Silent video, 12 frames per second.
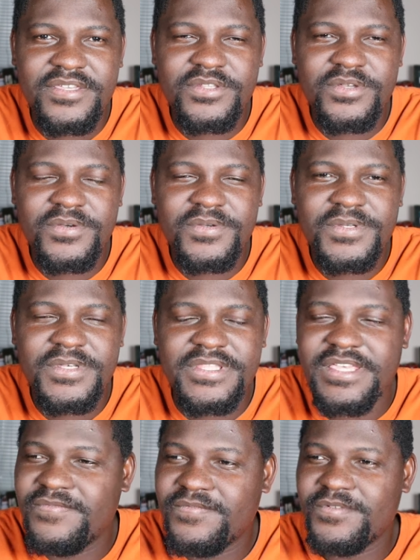You know,
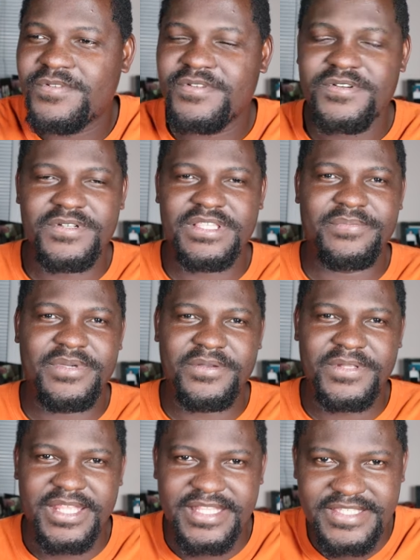they forgot
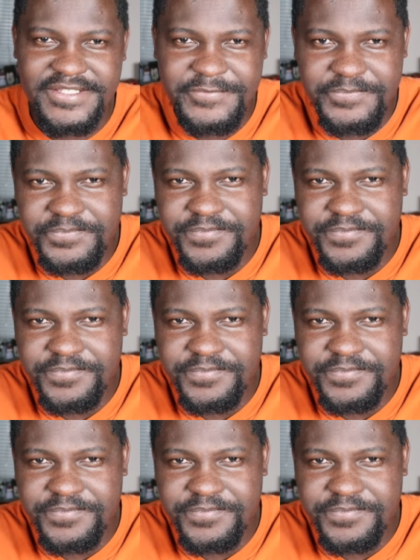about it.